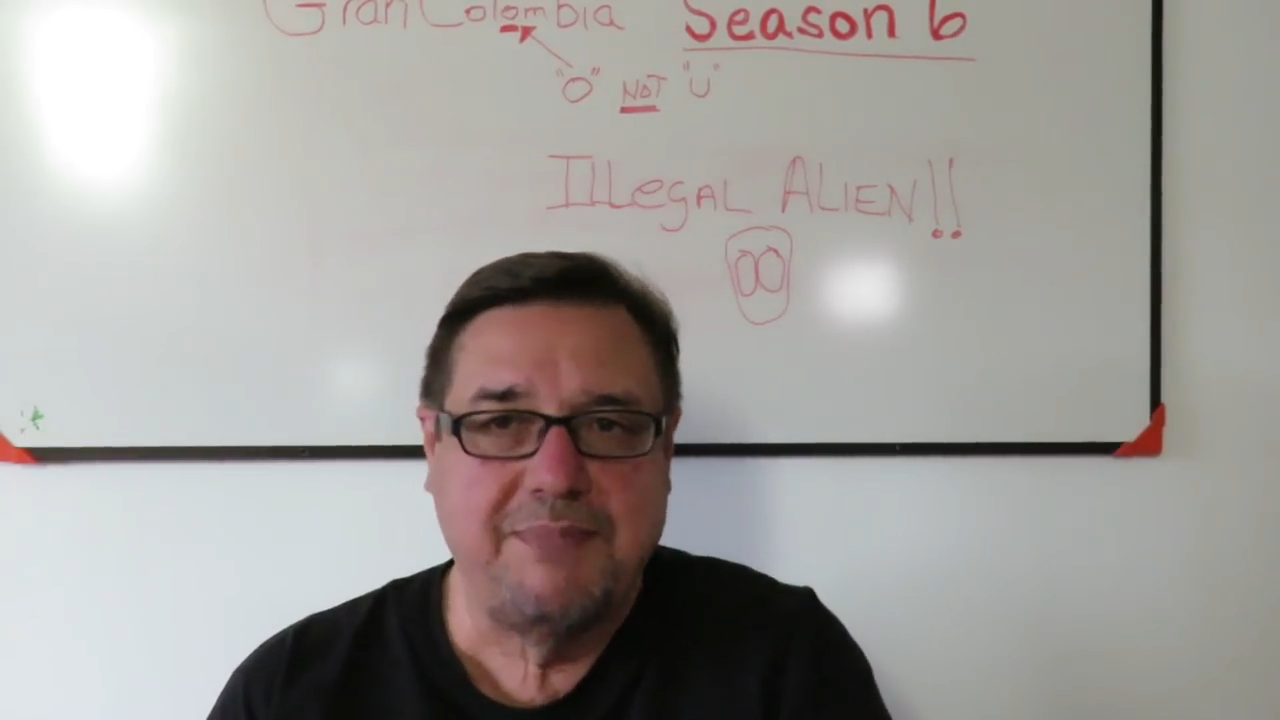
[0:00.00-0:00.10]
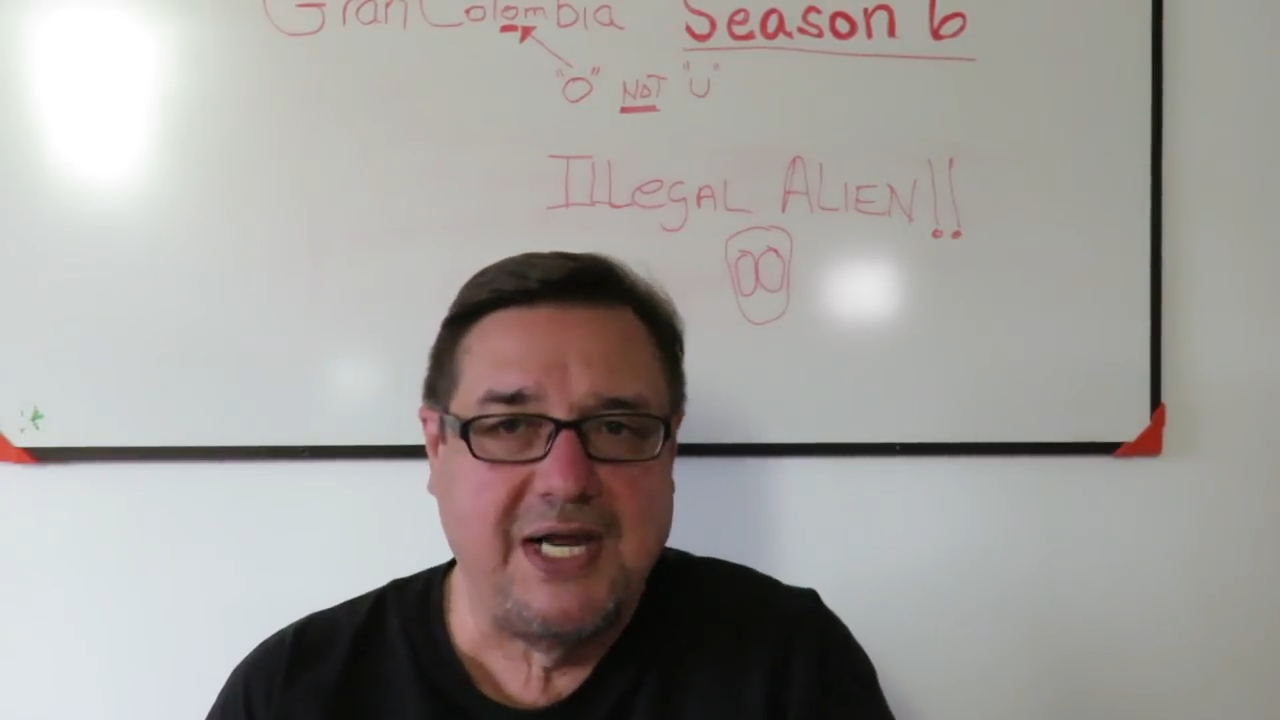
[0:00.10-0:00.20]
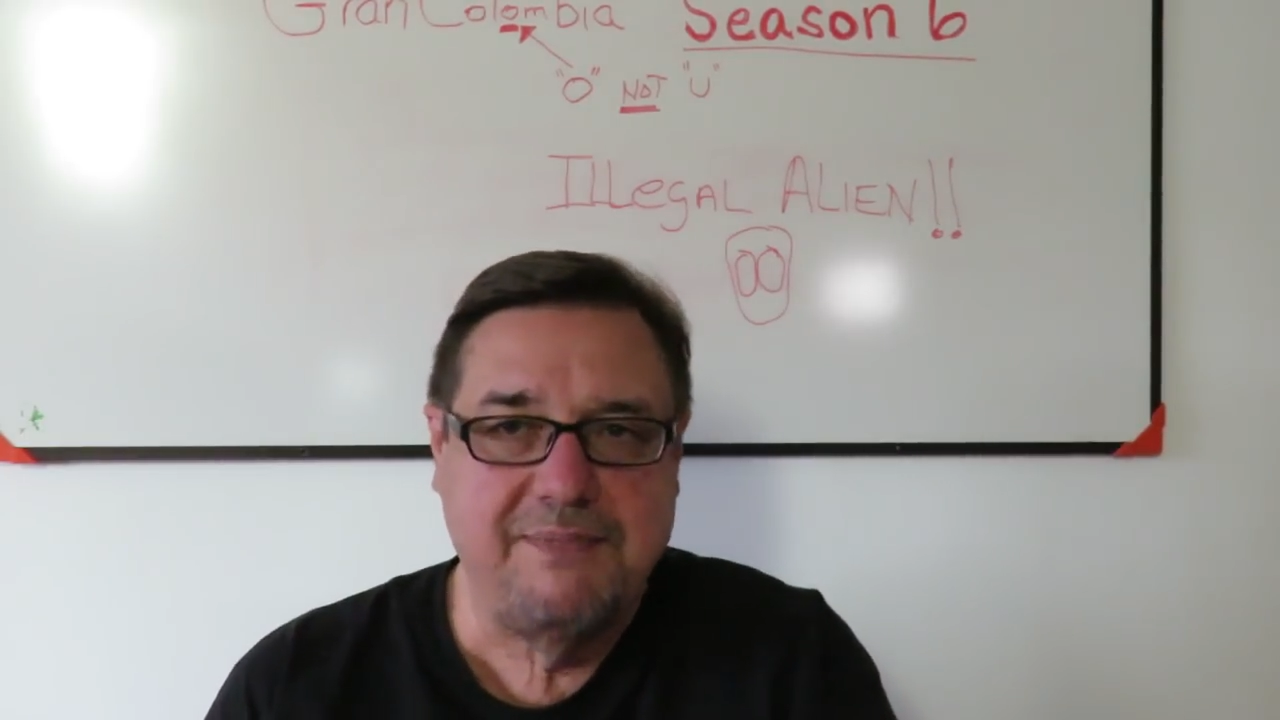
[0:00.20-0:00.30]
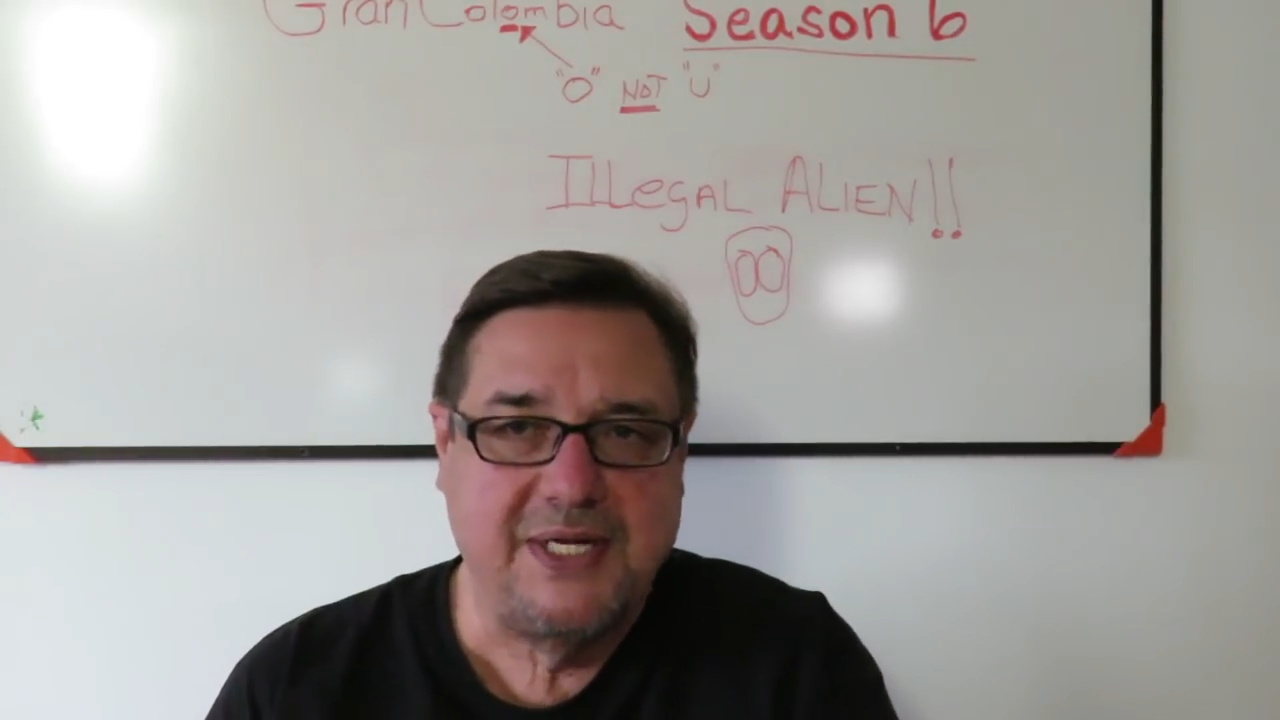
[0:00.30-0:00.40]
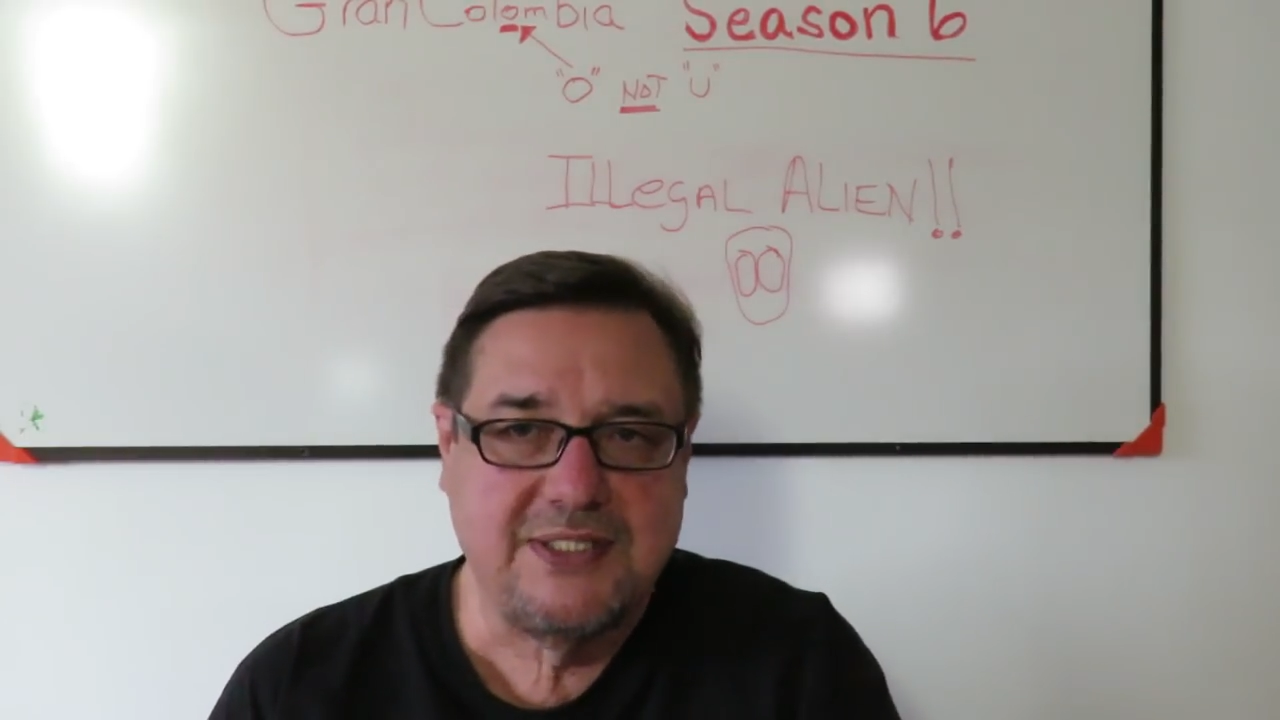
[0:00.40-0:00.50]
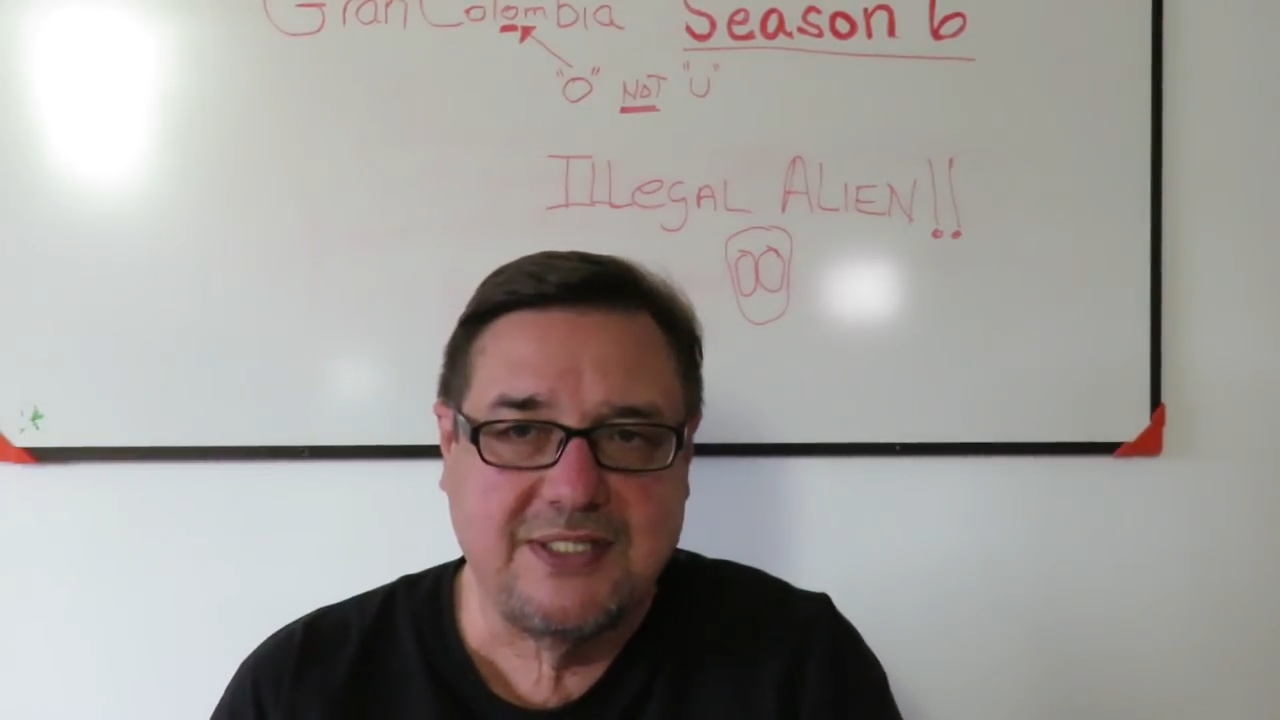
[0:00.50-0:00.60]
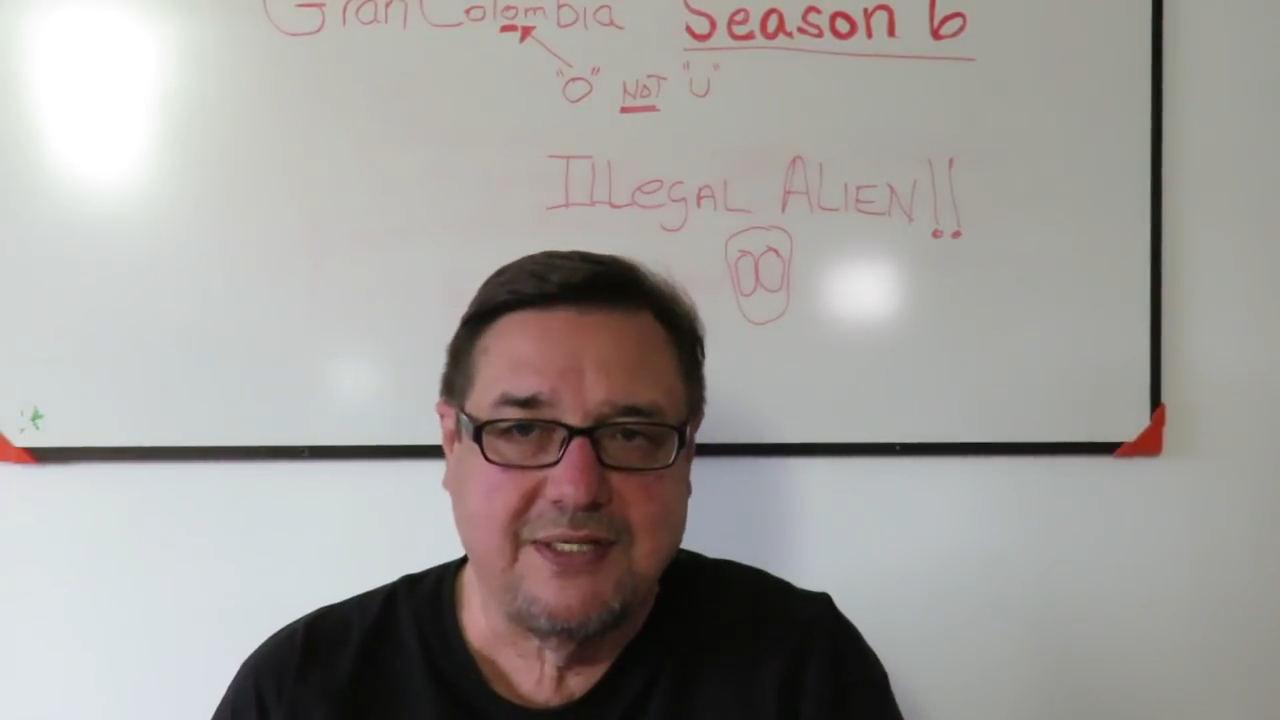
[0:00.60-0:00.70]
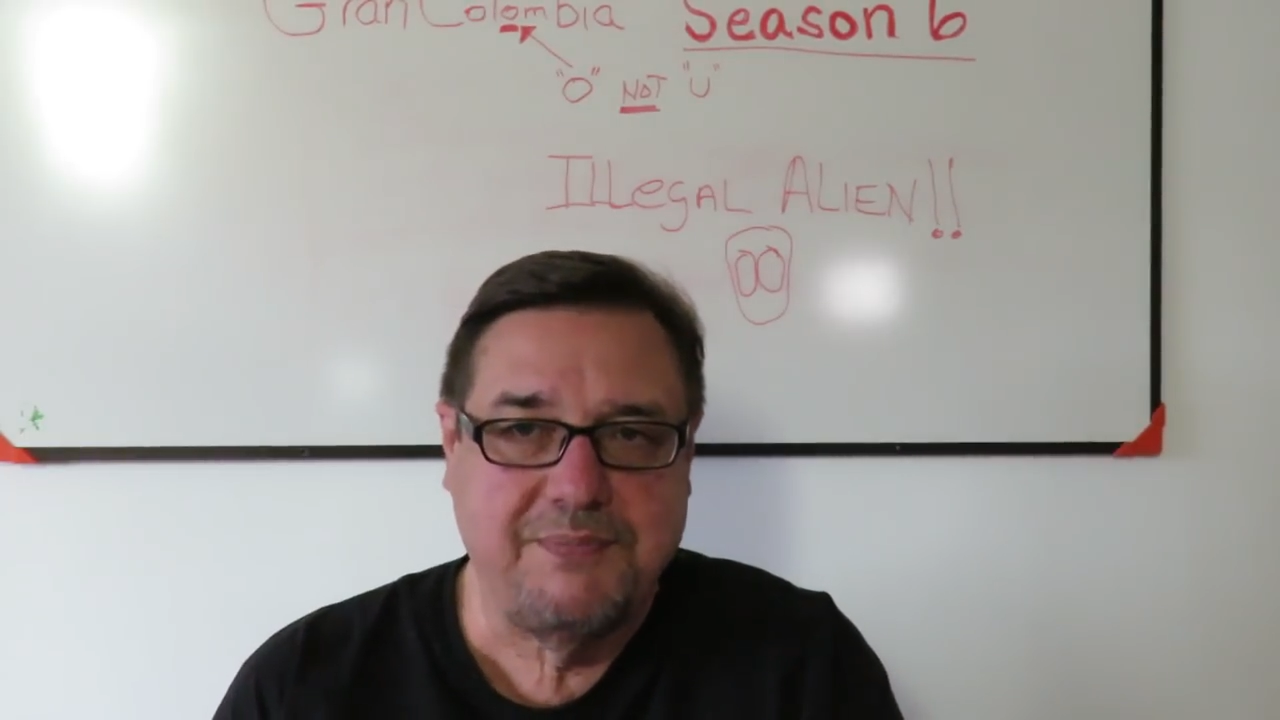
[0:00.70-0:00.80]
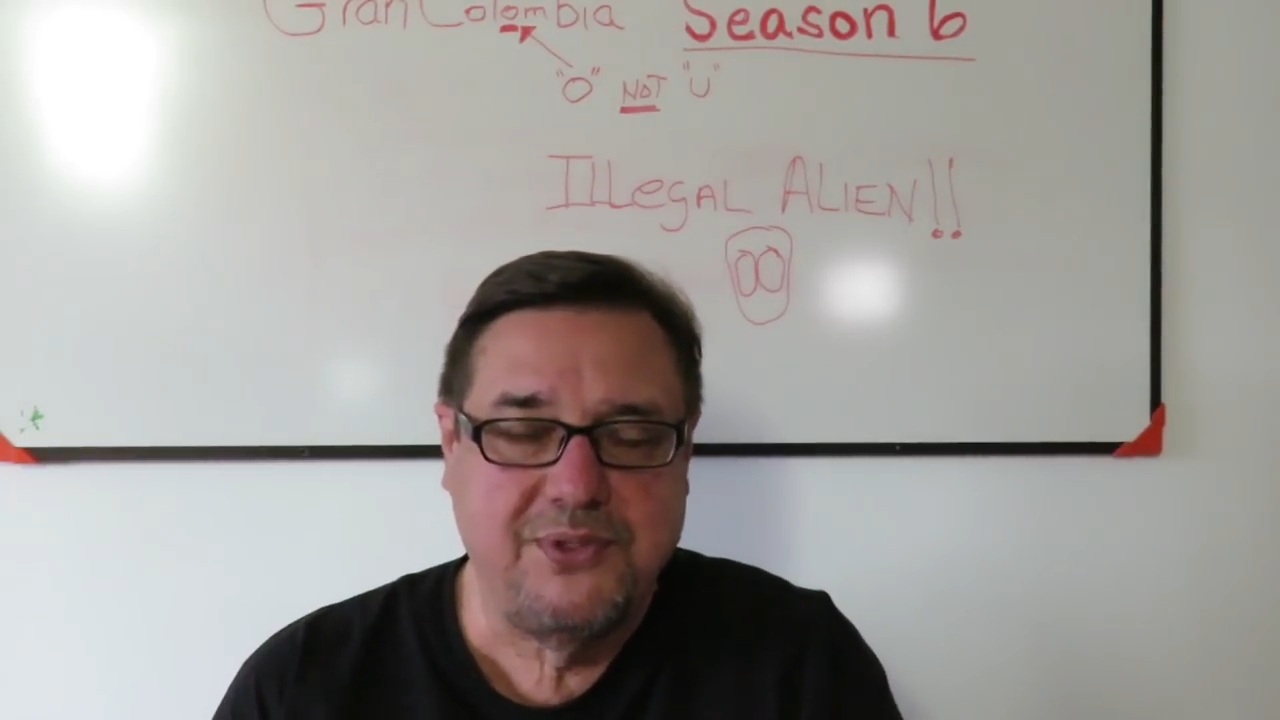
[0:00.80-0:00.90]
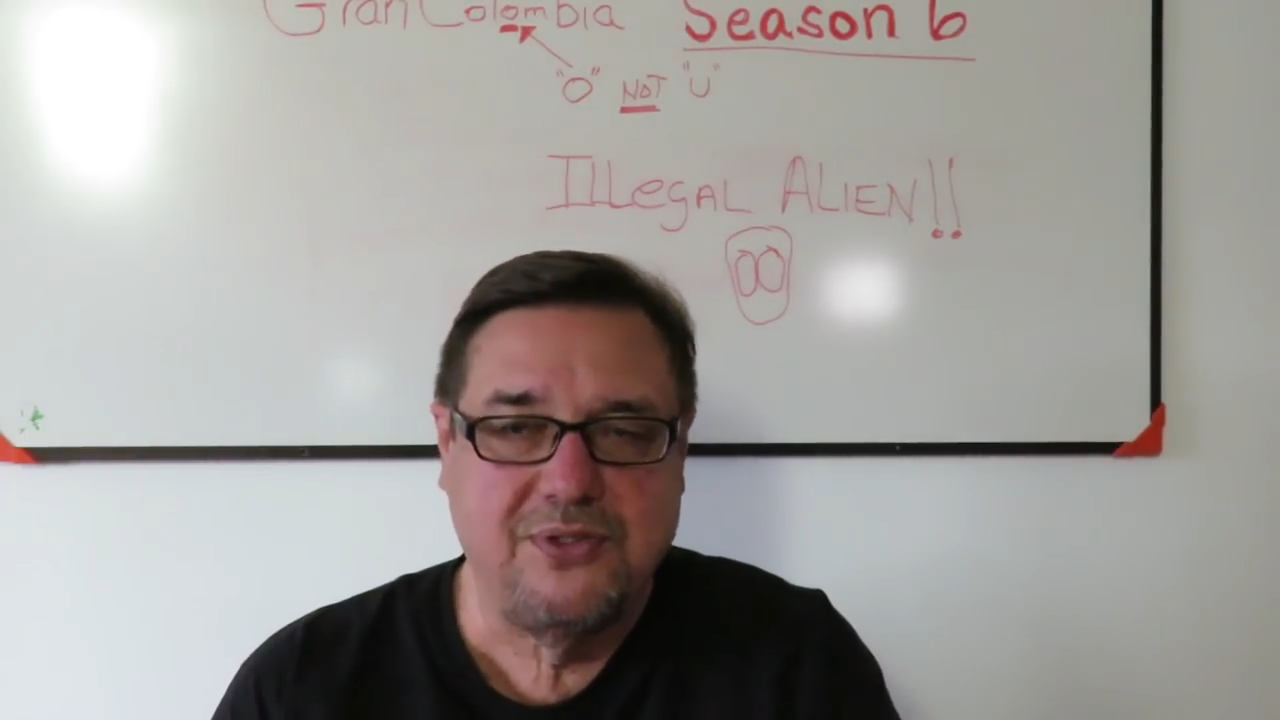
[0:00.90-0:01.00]
bypass the
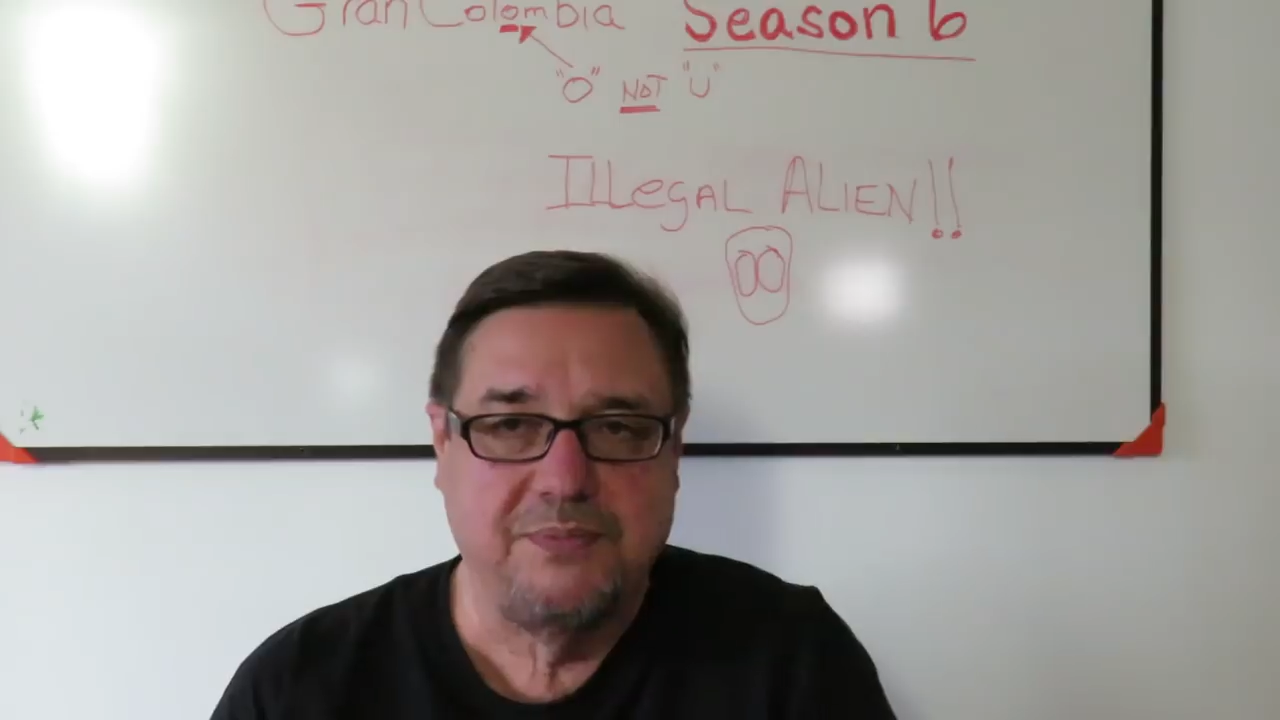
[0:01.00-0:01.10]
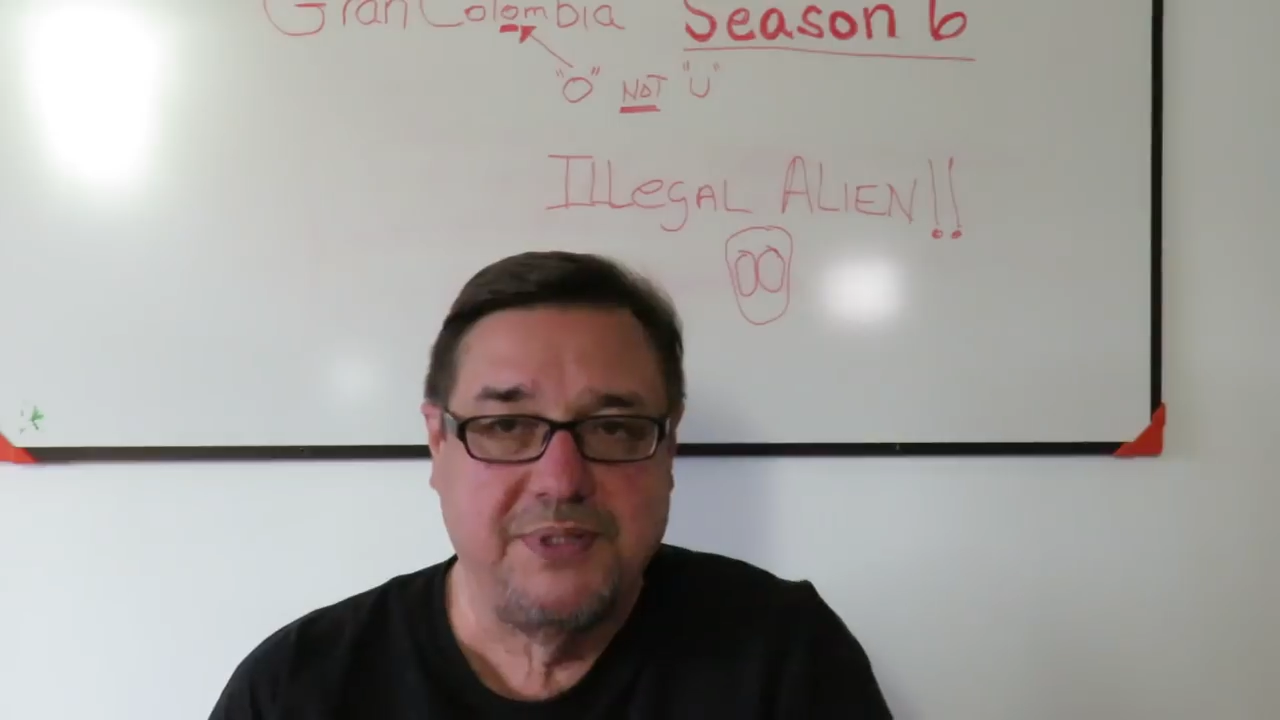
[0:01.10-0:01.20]
computer,